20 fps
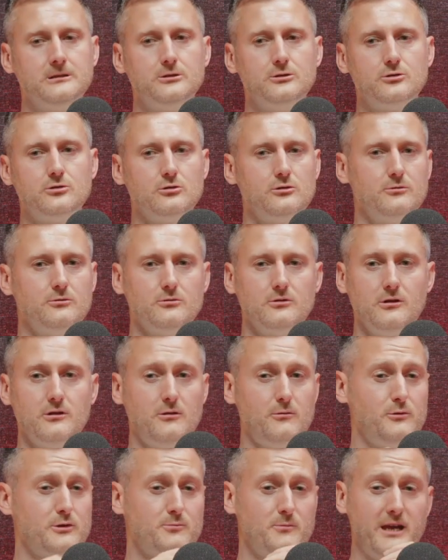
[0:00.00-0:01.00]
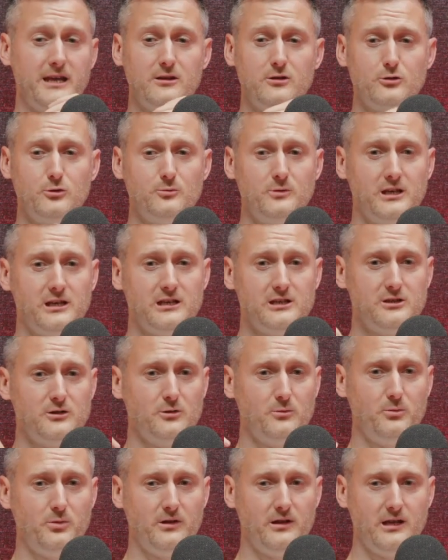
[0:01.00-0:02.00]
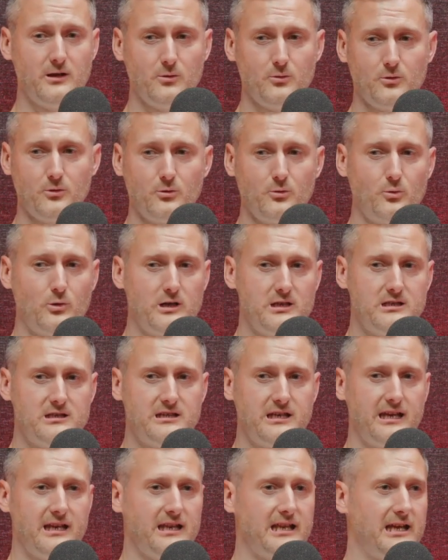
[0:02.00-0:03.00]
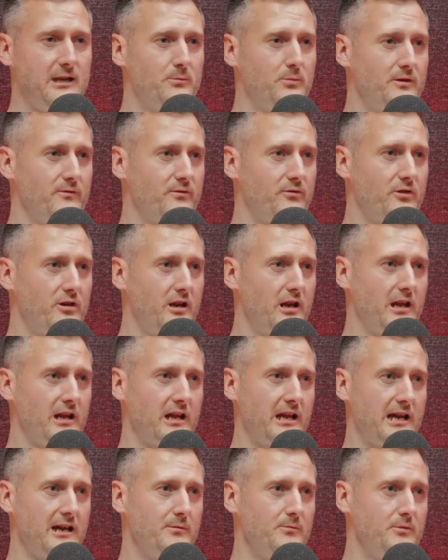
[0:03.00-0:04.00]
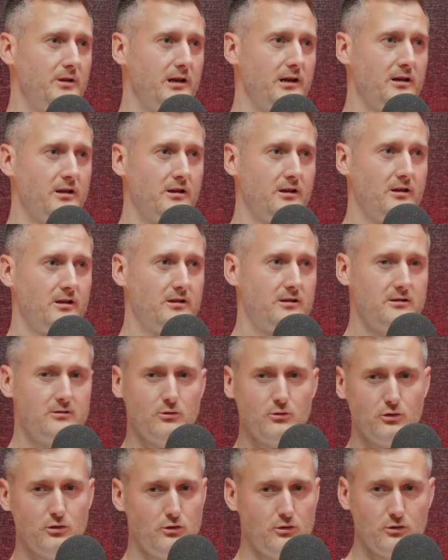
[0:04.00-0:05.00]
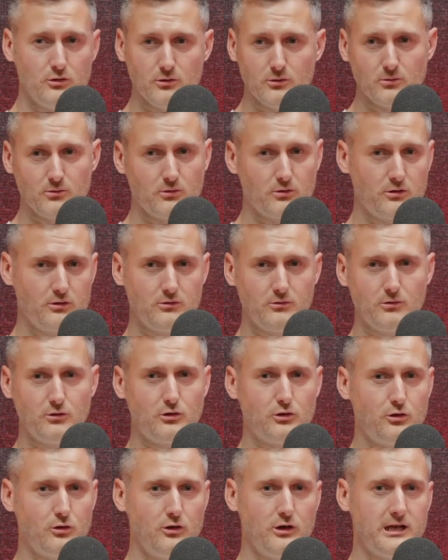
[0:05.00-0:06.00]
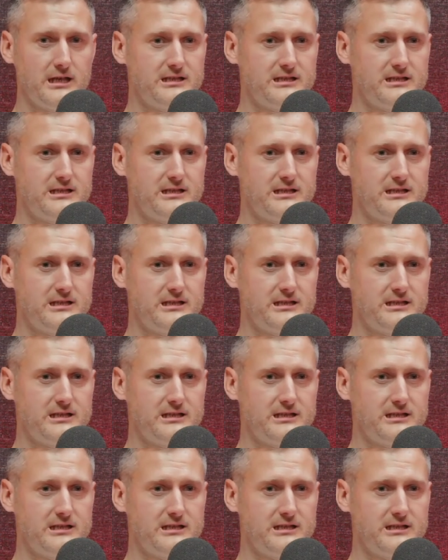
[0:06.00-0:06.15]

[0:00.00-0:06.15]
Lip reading: So it was mental, mate, because it would be like 1 second I'd be in front of the camera, you know, doing a